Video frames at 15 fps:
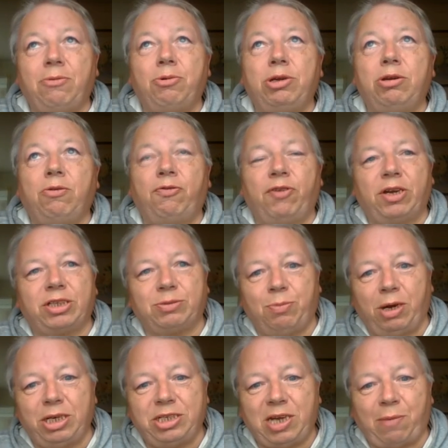will you fix
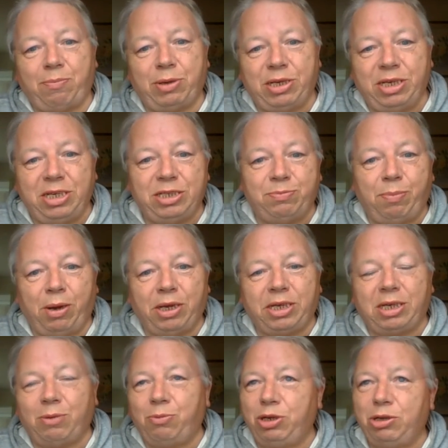my Japanese
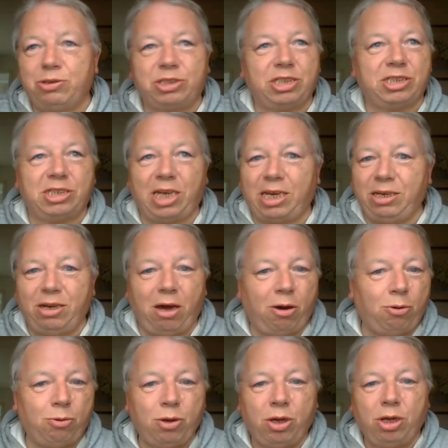bike? And we used to say,
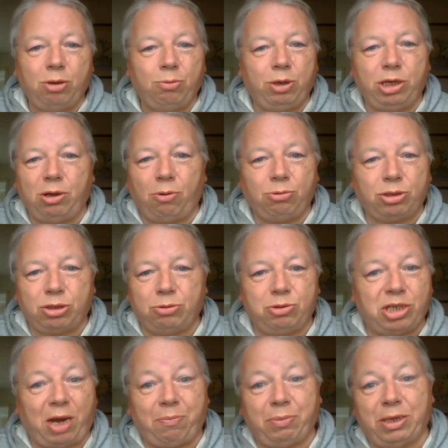no, we don't do
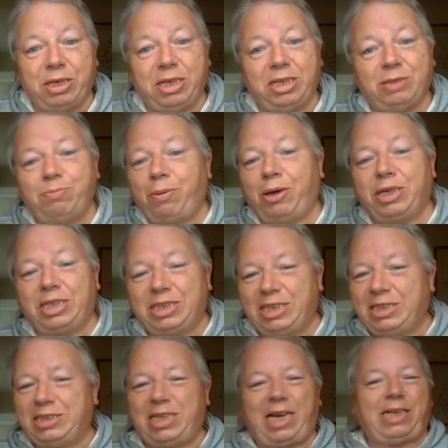Japanese bikes.
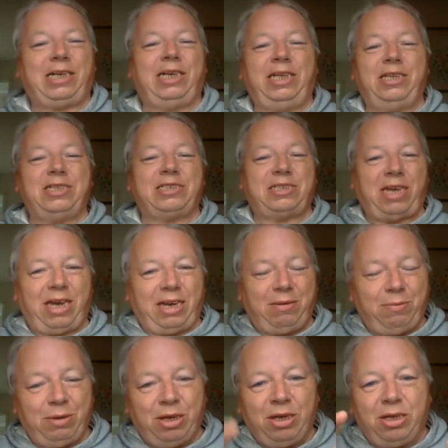Exactly the
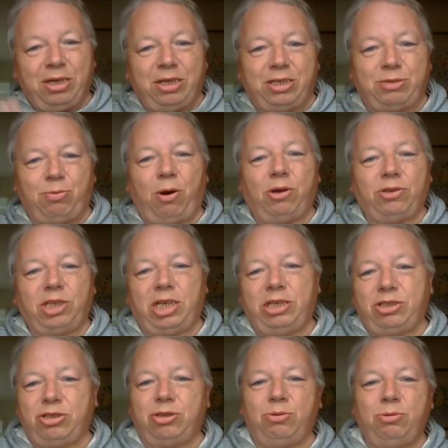same is what they
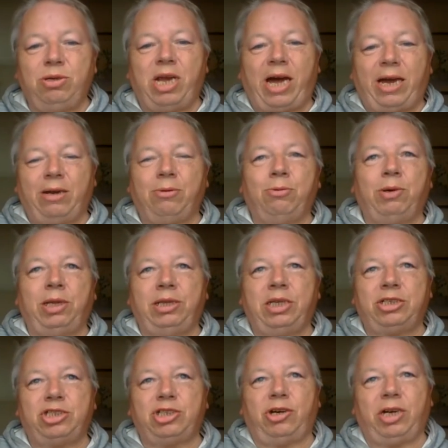do now when
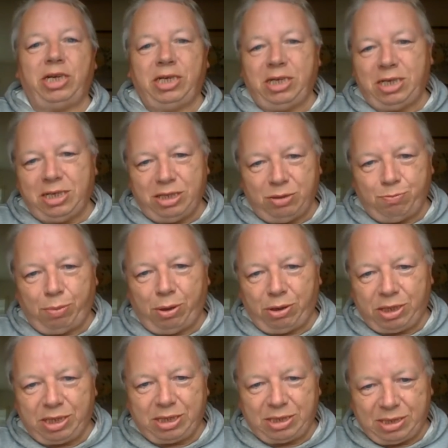the Chinese
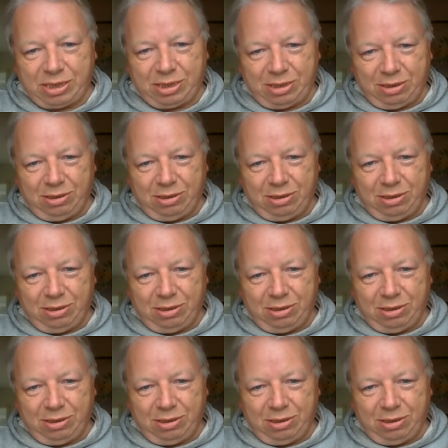bikes,